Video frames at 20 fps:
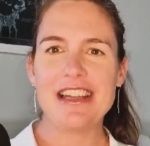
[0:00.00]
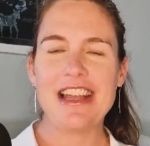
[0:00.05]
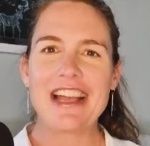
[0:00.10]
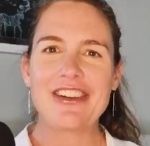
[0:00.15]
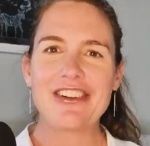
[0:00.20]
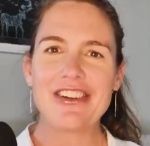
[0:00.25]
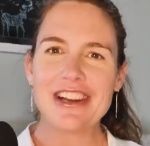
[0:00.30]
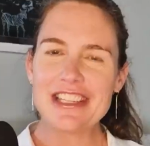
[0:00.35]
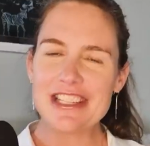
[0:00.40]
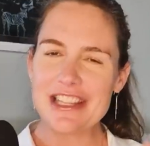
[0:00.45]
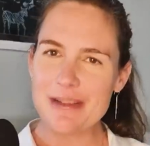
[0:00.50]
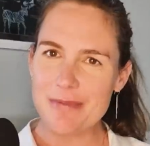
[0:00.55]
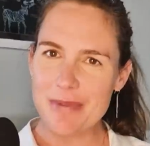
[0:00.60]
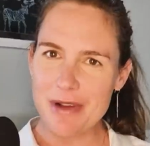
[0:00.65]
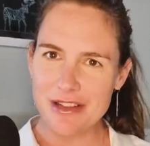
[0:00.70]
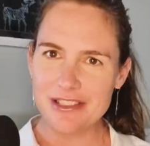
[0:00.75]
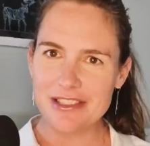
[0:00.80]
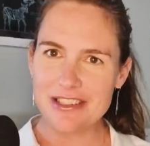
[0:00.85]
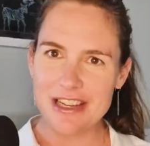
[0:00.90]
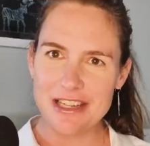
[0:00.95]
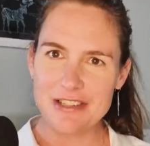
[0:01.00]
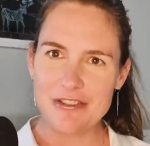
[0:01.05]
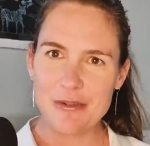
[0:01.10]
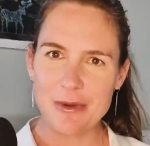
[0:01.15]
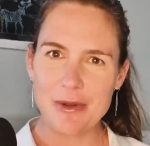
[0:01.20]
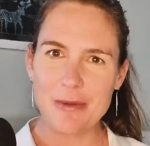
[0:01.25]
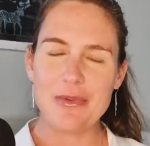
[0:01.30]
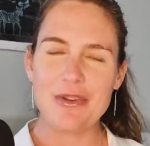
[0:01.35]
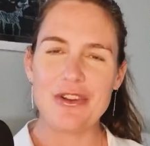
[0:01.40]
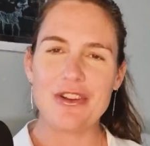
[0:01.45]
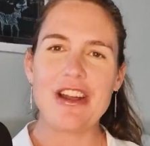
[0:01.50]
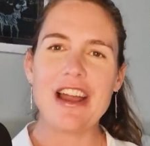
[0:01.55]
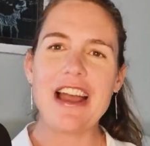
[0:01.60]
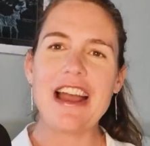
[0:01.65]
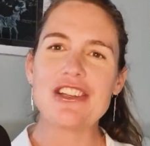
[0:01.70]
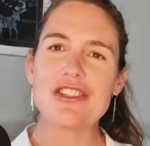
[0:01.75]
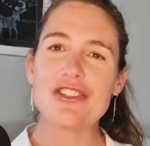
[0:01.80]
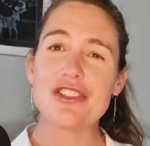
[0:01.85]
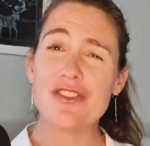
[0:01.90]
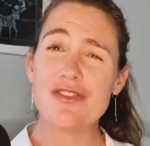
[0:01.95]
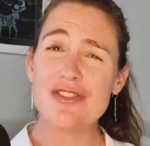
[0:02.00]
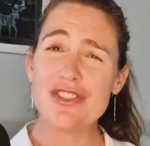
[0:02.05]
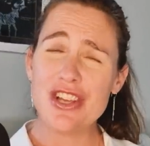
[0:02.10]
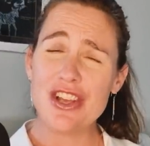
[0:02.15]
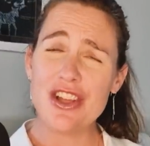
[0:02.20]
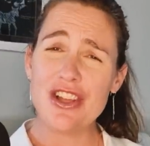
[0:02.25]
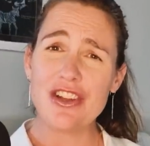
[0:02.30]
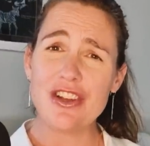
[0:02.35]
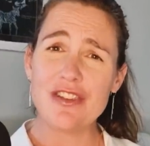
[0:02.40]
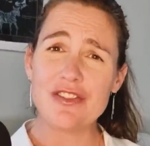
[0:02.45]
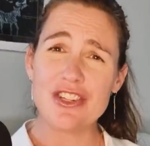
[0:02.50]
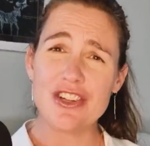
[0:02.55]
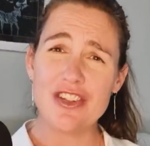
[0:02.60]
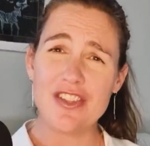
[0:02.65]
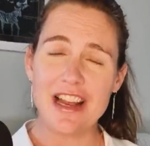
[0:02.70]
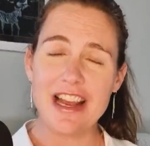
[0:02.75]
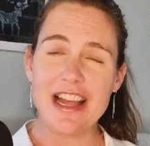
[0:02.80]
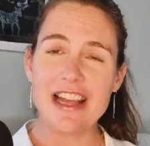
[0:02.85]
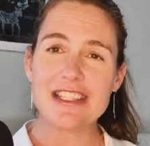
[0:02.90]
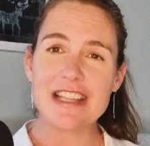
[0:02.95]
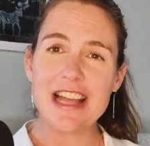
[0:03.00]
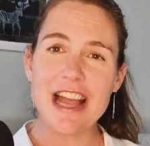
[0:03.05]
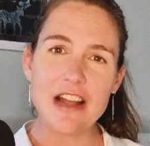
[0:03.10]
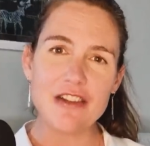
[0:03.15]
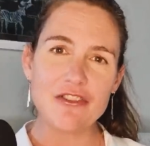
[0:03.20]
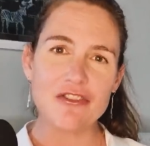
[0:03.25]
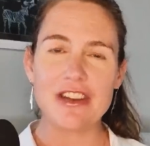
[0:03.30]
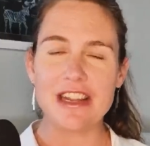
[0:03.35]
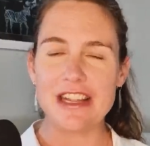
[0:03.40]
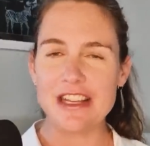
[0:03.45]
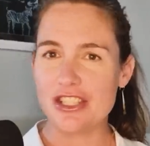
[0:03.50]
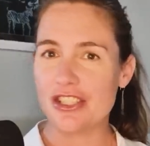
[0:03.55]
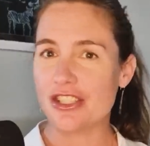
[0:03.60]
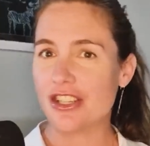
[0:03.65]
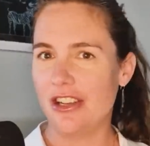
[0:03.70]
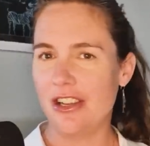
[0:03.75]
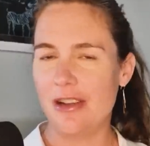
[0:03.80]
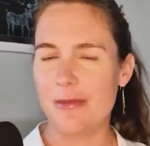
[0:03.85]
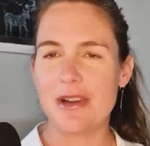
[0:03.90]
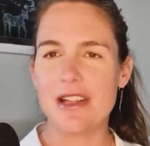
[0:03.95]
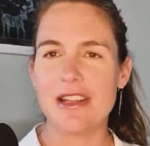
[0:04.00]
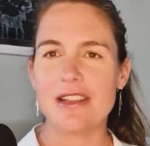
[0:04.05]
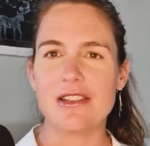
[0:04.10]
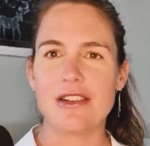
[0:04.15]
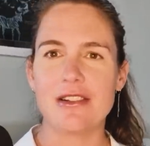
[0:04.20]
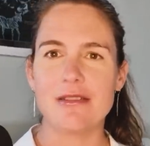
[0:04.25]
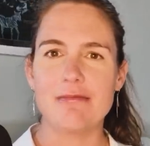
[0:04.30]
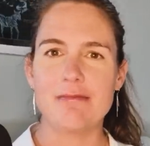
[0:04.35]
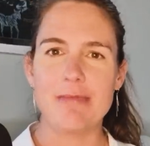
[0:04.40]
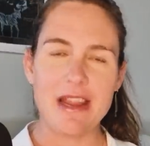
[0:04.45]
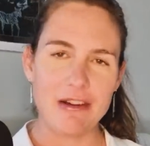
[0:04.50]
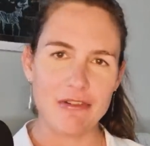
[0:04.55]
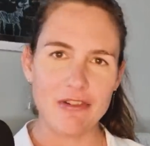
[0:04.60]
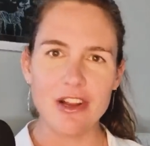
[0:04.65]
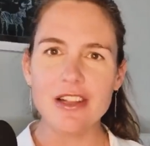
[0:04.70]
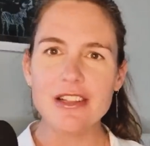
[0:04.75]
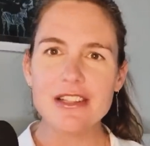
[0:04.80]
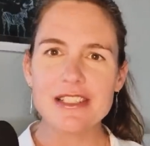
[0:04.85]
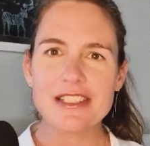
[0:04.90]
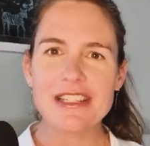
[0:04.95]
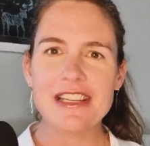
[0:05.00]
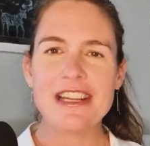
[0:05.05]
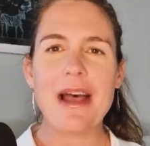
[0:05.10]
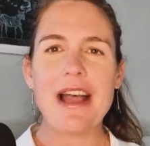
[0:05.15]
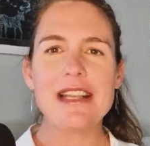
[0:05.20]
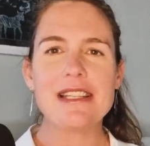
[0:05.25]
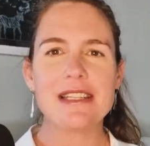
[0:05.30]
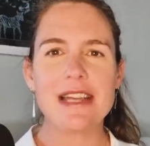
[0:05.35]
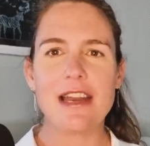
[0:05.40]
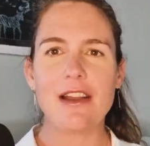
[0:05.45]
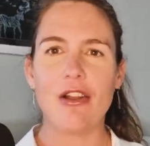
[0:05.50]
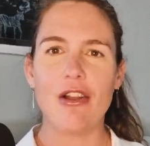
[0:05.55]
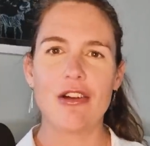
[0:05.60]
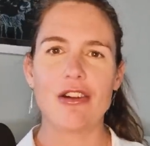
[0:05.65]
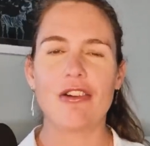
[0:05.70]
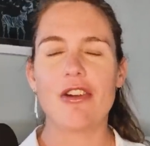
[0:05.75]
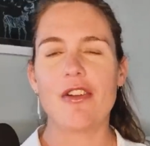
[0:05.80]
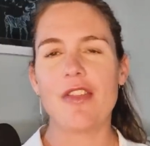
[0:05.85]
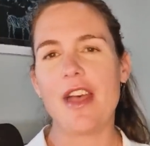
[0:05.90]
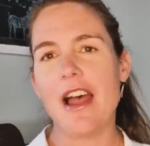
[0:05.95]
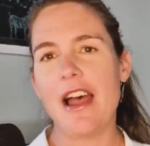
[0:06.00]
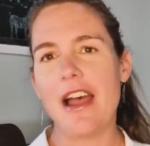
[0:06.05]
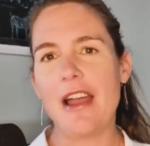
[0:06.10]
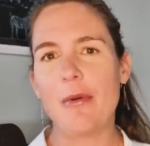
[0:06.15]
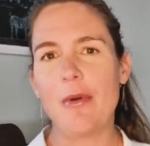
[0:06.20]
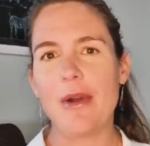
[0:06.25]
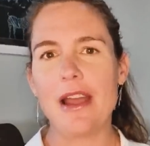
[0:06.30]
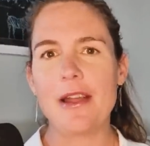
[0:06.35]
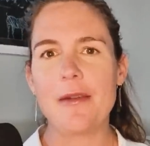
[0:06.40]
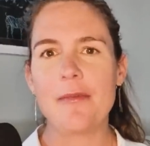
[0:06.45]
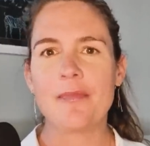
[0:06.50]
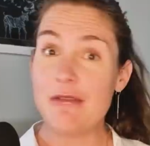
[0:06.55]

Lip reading: According to the Polestar trip computer, I should have turned off to do the last 100-ish kilometres on B roads, but I stayed longer on the highway.